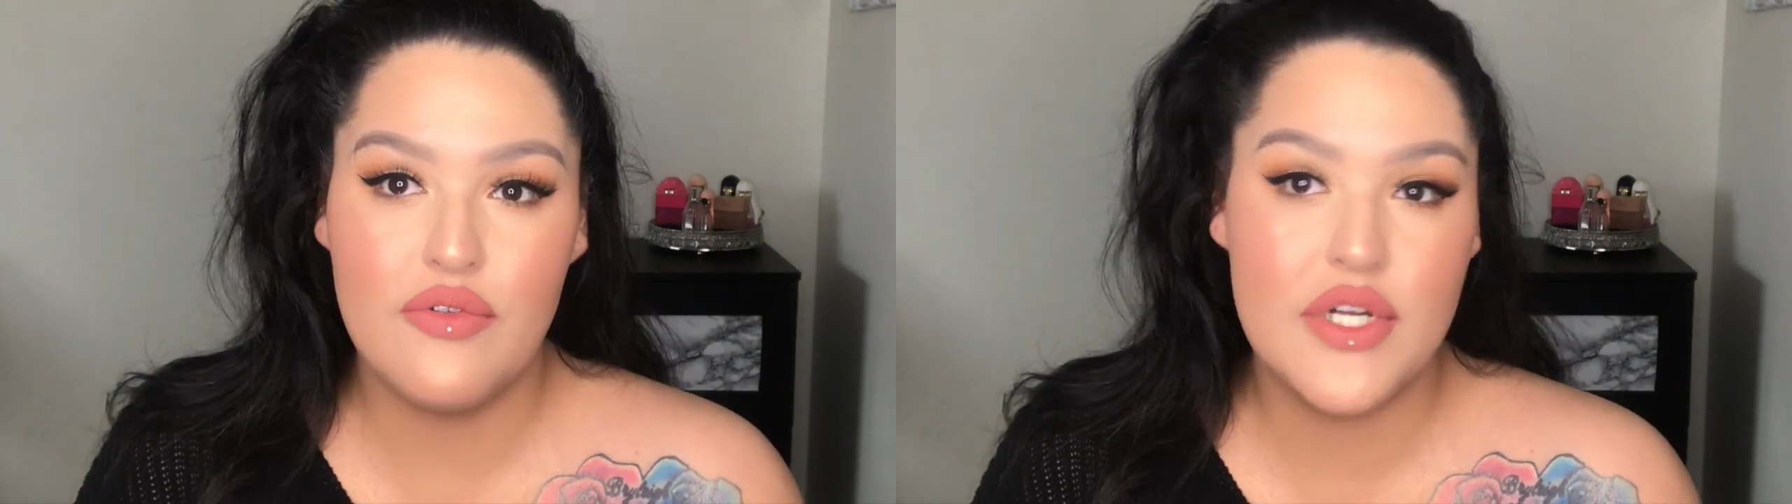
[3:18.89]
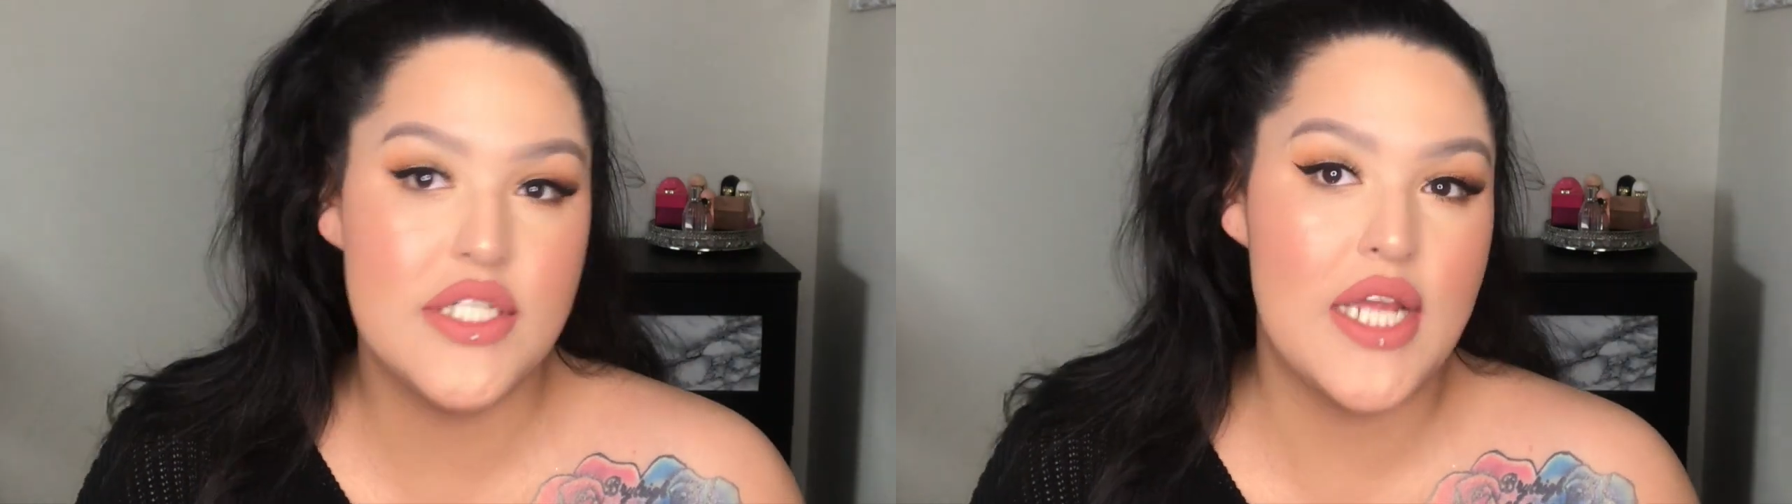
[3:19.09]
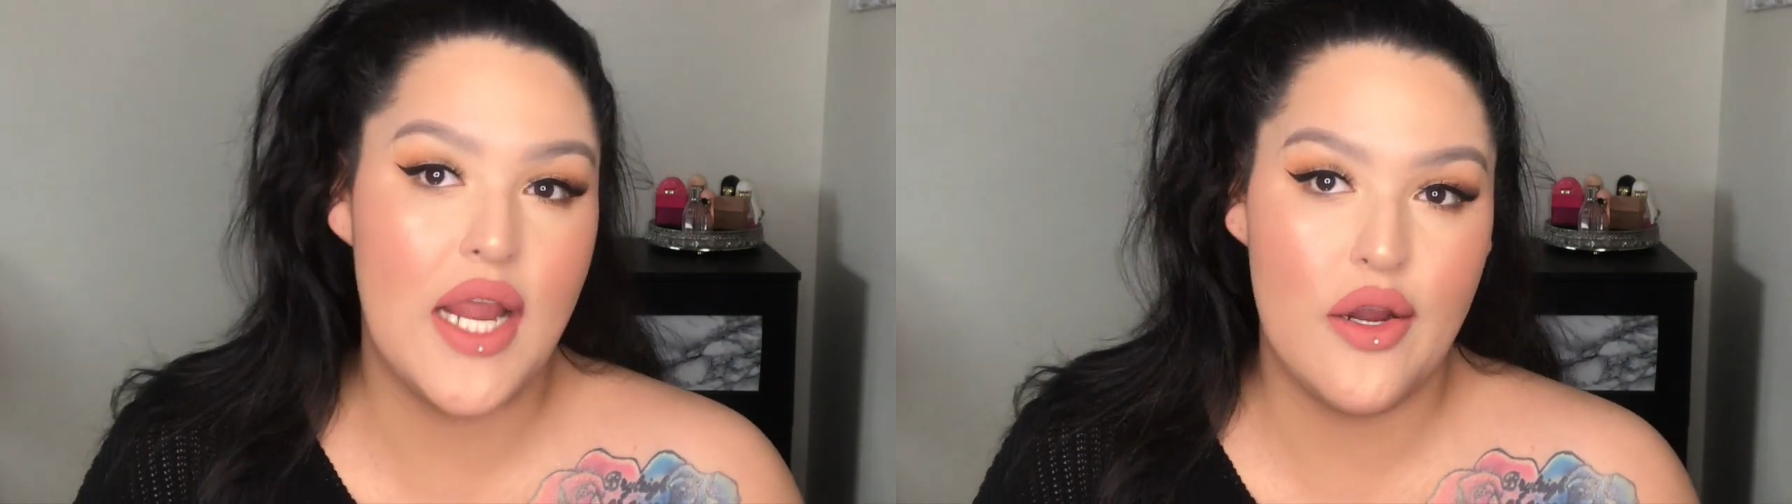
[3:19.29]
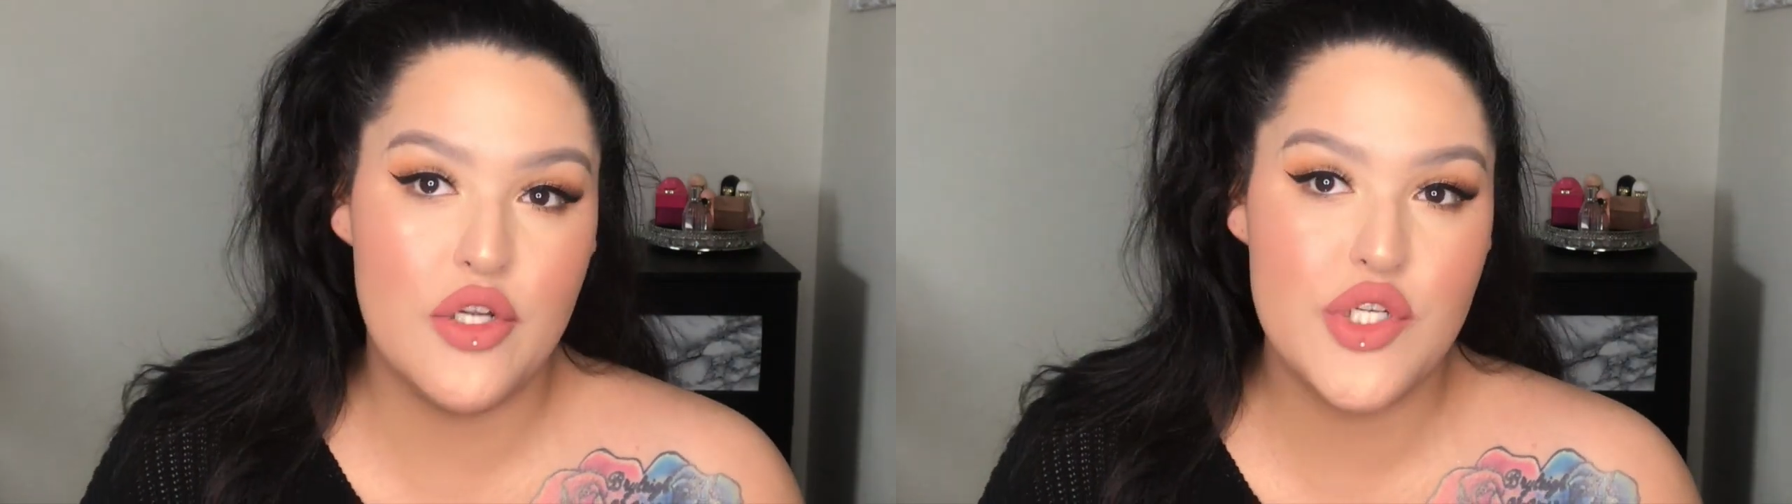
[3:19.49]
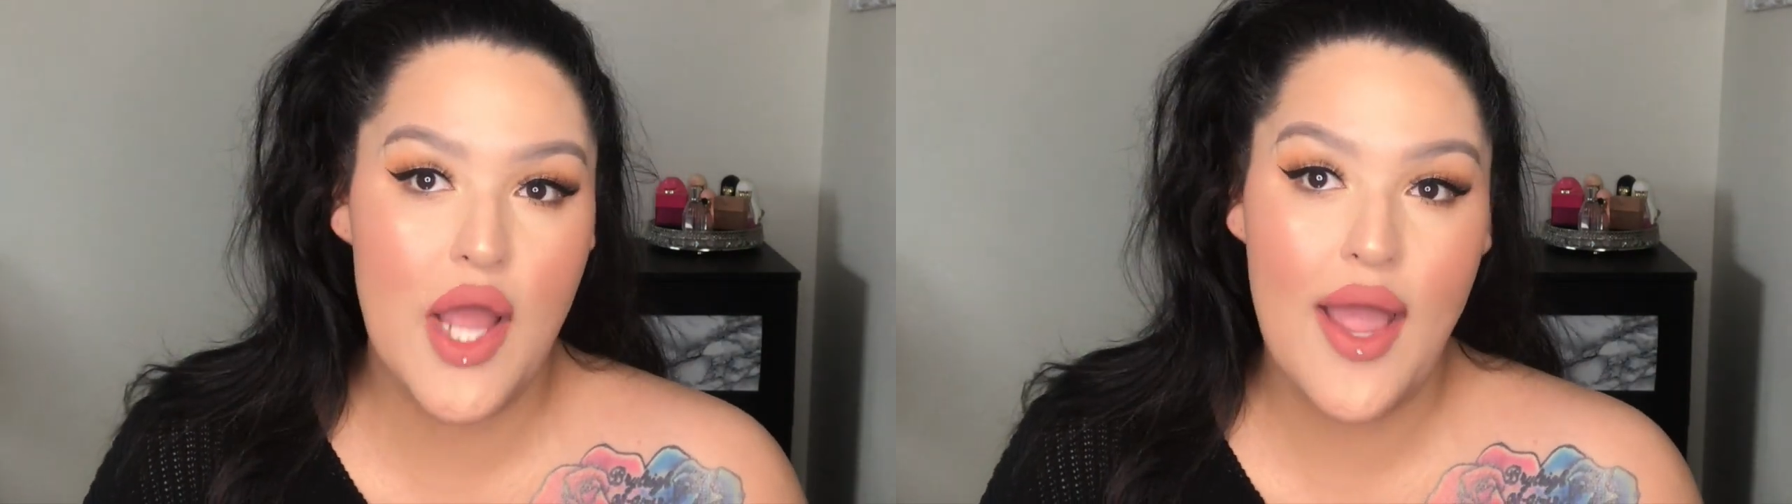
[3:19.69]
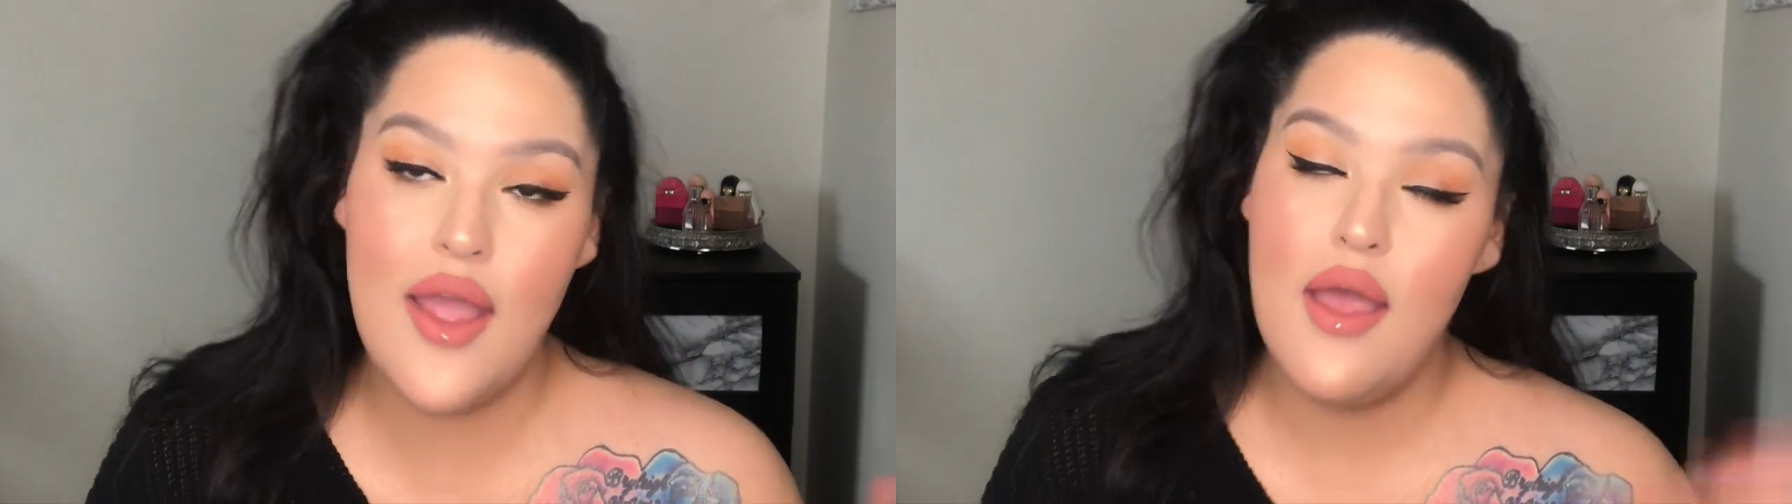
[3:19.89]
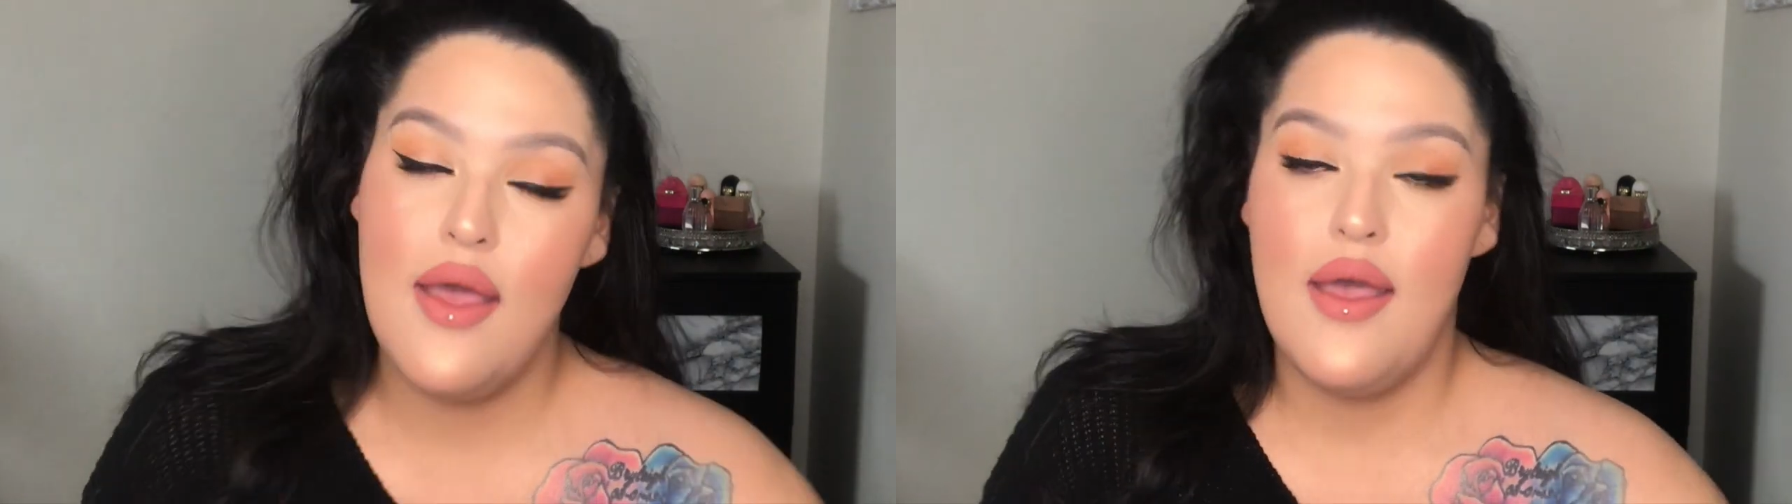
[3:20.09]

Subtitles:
for it to air dry.